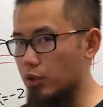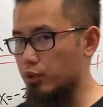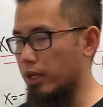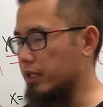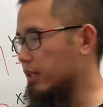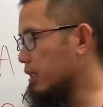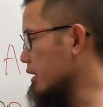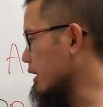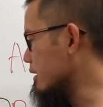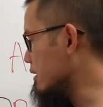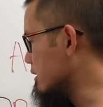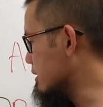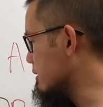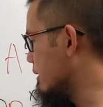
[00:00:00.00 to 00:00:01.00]
write it down like
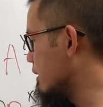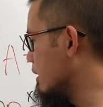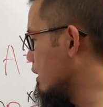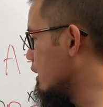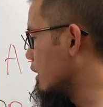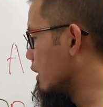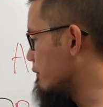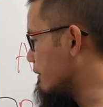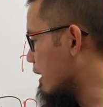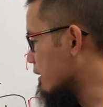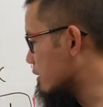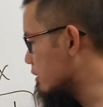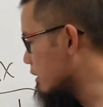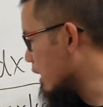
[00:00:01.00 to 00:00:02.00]
this
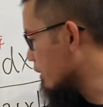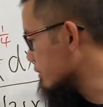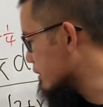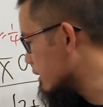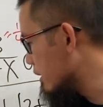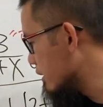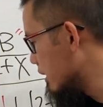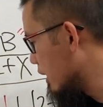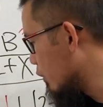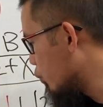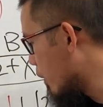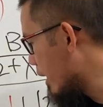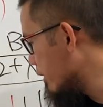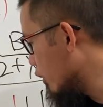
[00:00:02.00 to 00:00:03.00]
factor out the
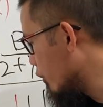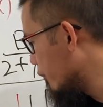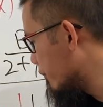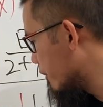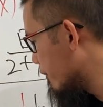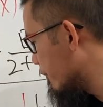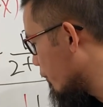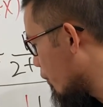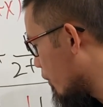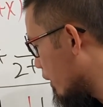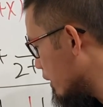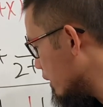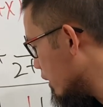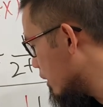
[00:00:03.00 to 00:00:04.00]
1 over 4